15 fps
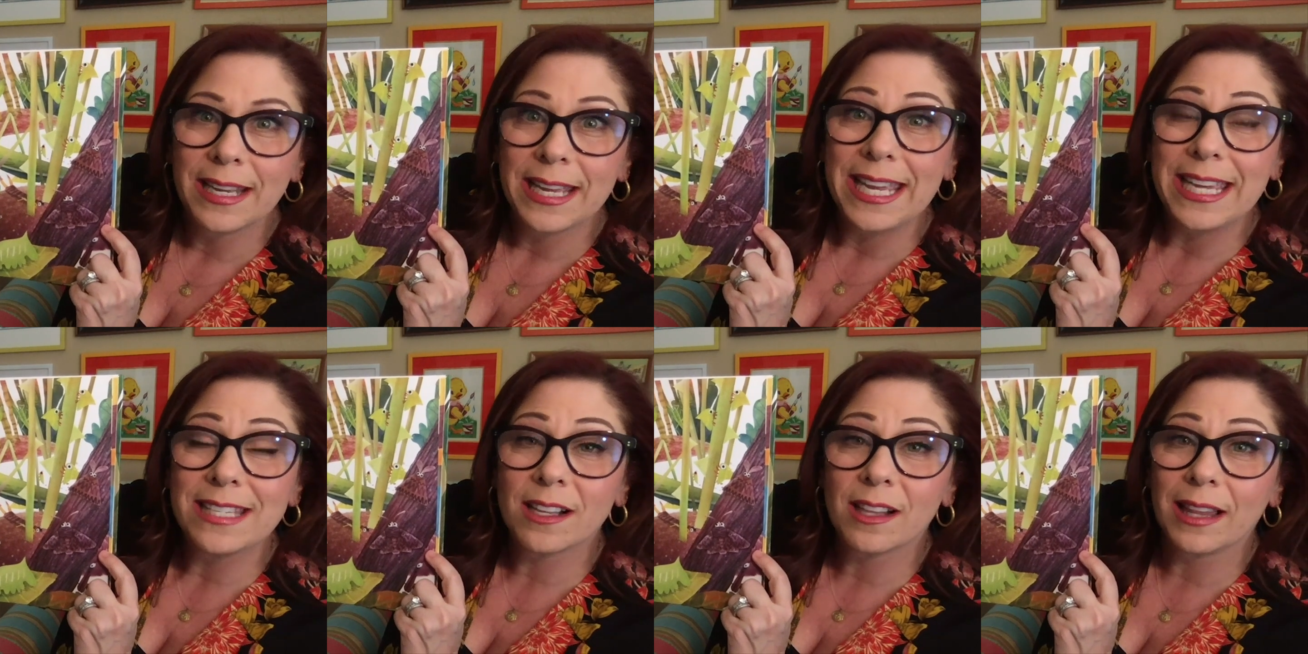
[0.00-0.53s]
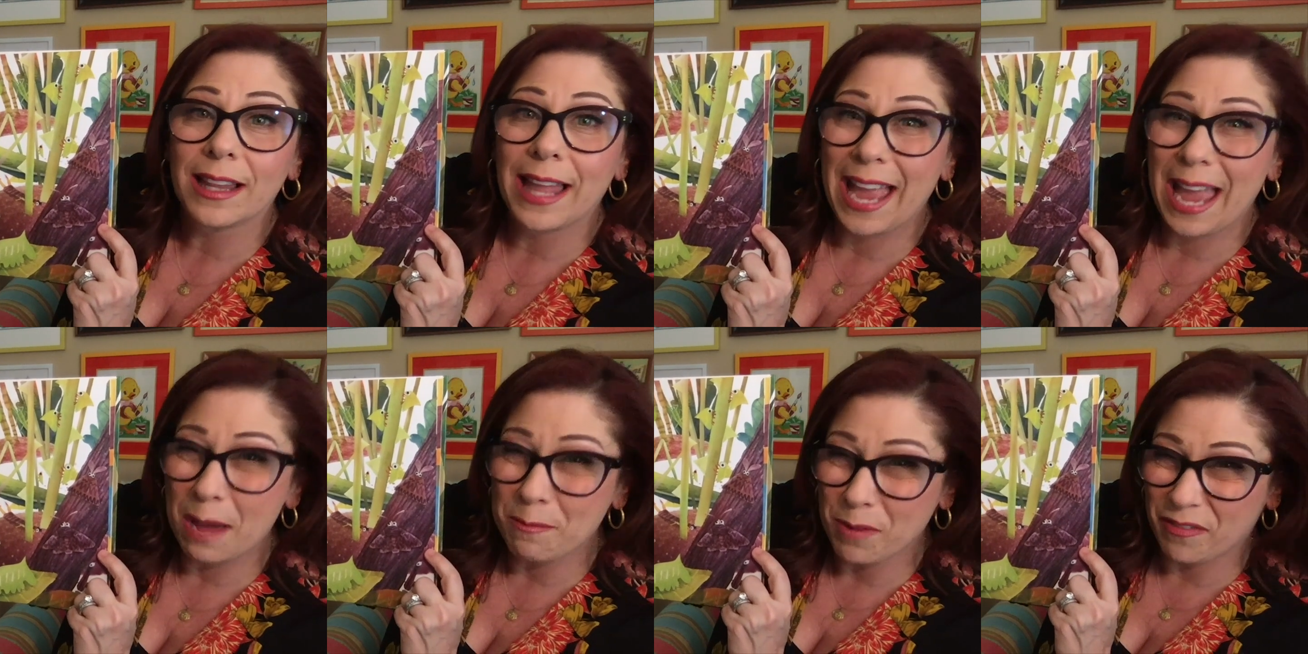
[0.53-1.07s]
He's
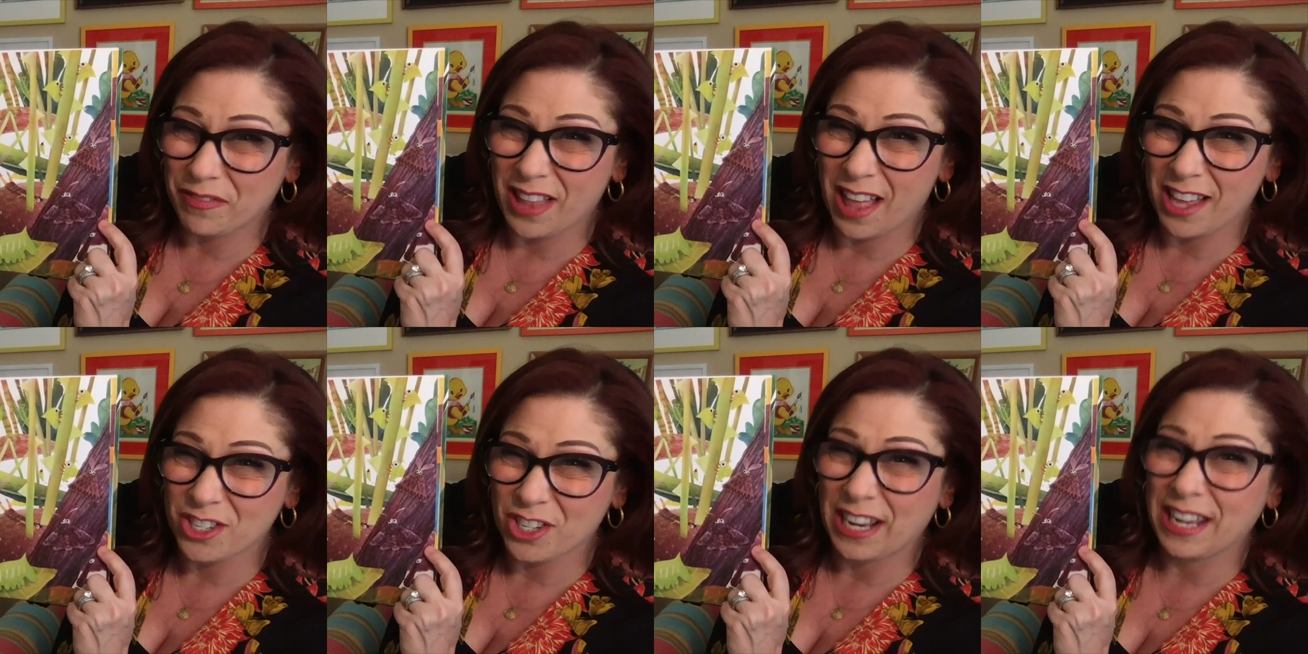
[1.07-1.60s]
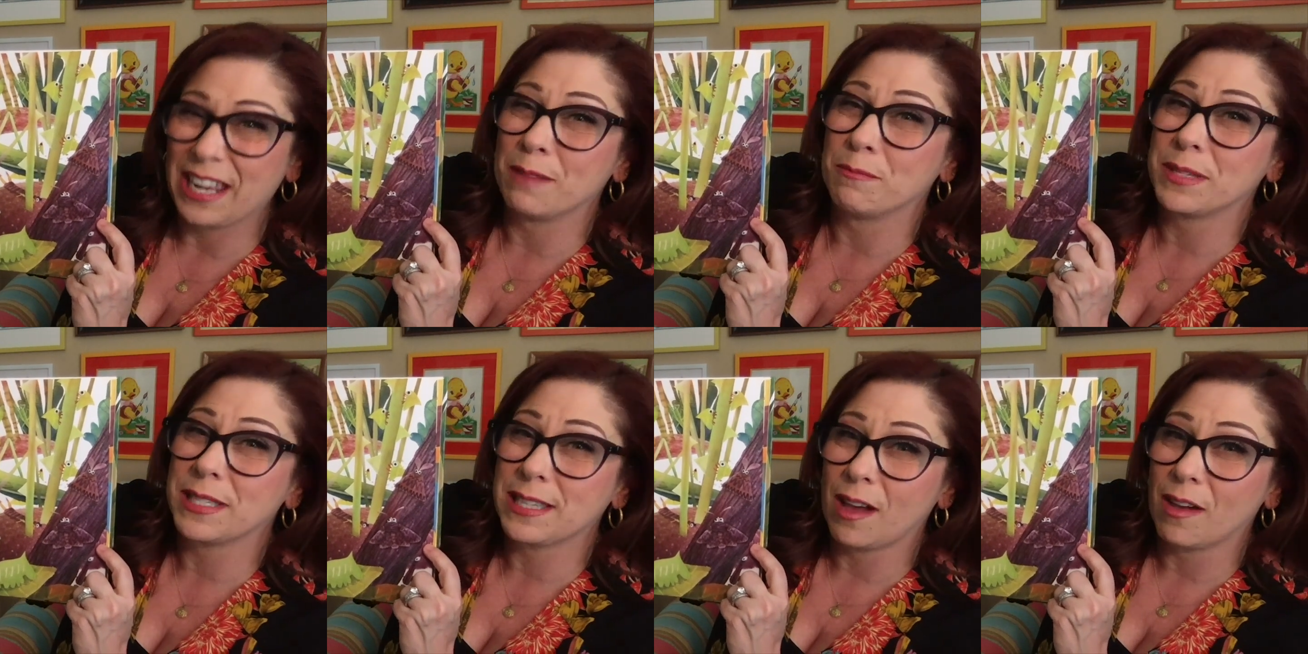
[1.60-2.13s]
camouflaging
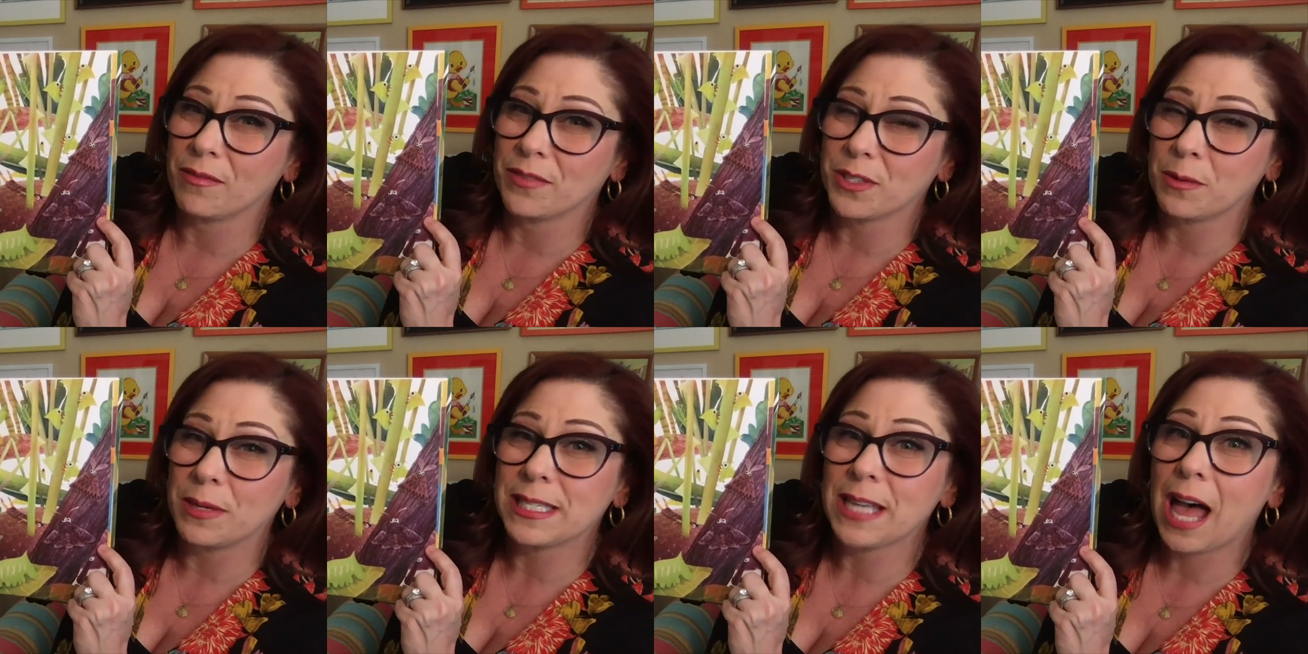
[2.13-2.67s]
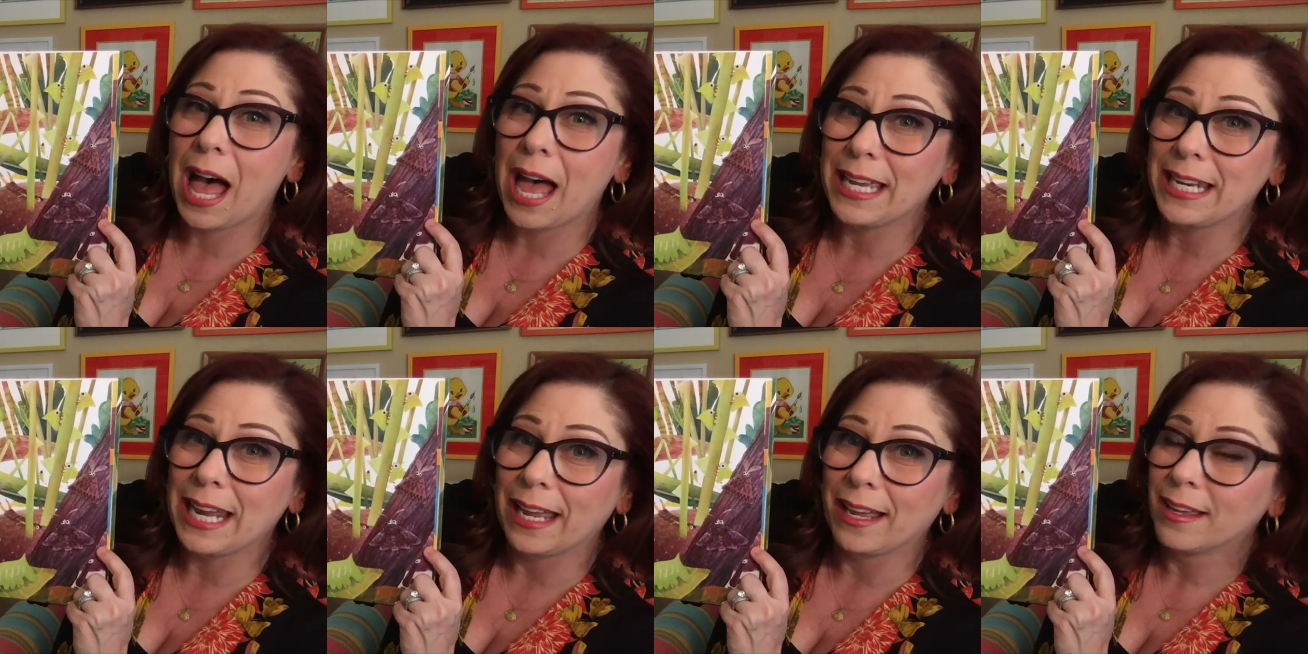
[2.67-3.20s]
himself, so he's
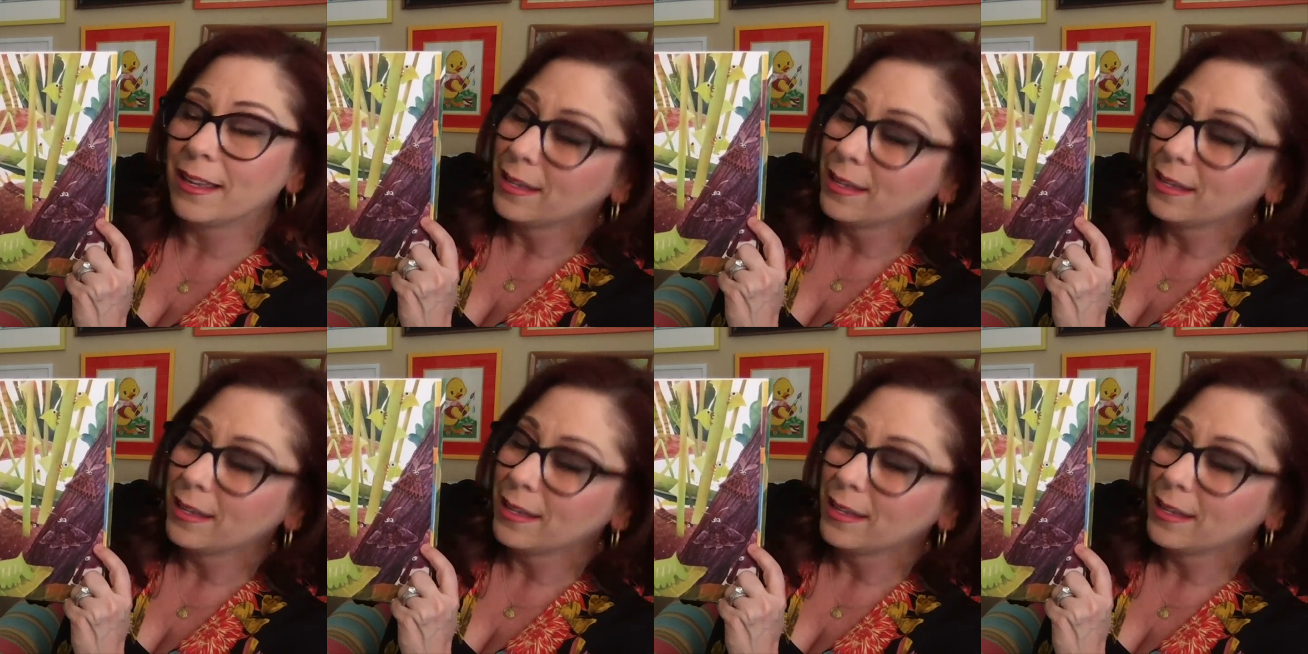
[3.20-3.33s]
hiding